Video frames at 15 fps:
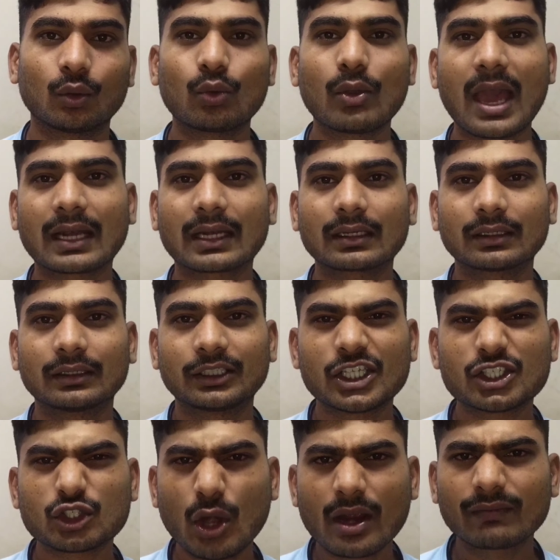We are
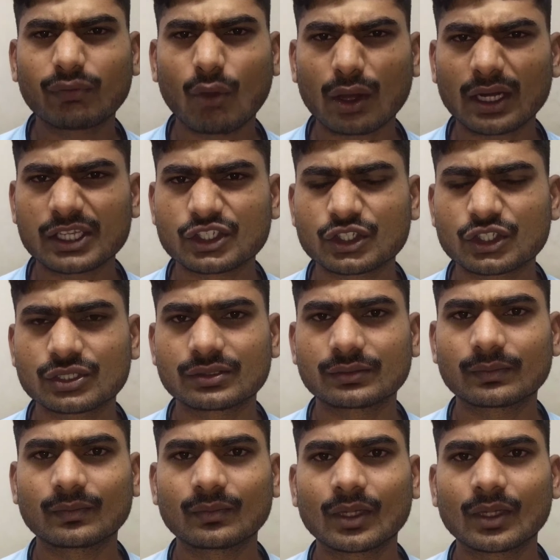destroying forests.